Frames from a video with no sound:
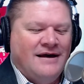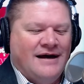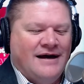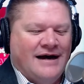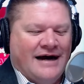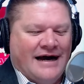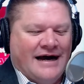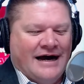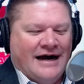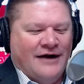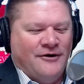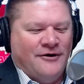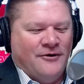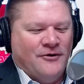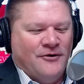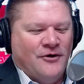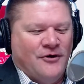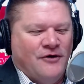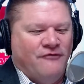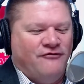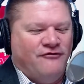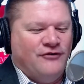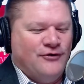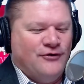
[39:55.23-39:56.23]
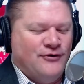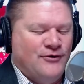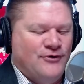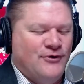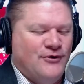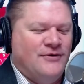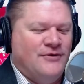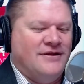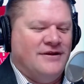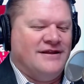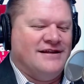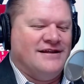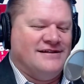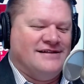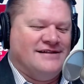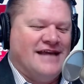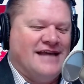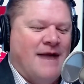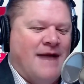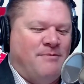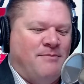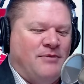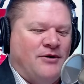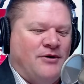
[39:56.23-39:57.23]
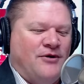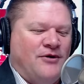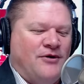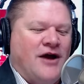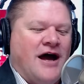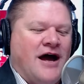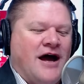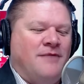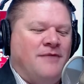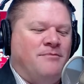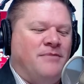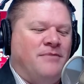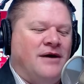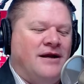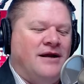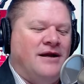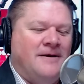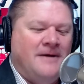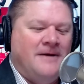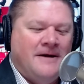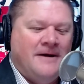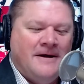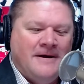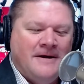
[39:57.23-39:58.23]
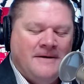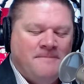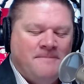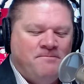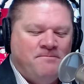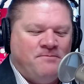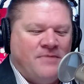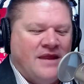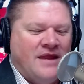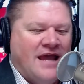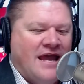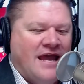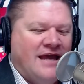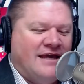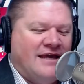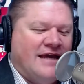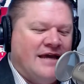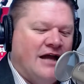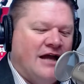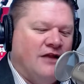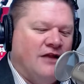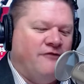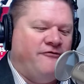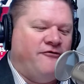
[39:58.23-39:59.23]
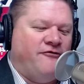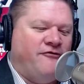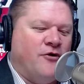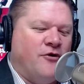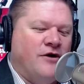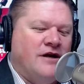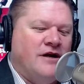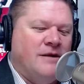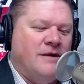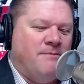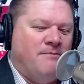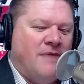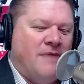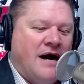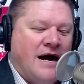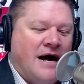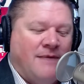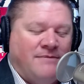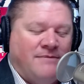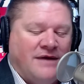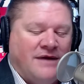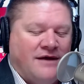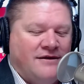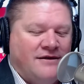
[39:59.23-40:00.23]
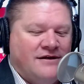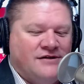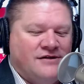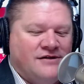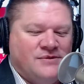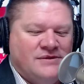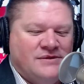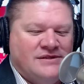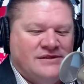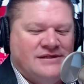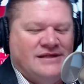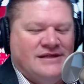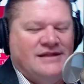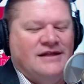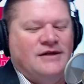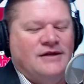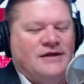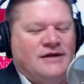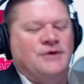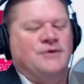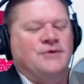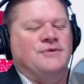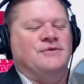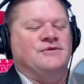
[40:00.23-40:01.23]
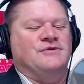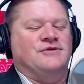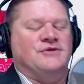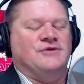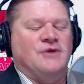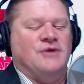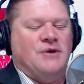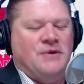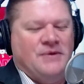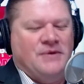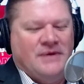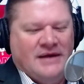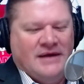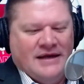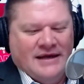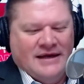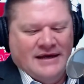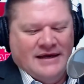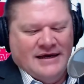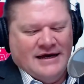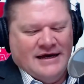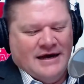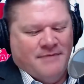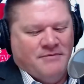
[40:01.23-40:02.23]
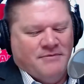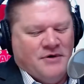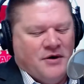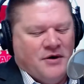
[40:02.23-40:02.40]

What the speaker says: I don't know if you knew that this happened or not, but a California mom, now this was in the news, so I'm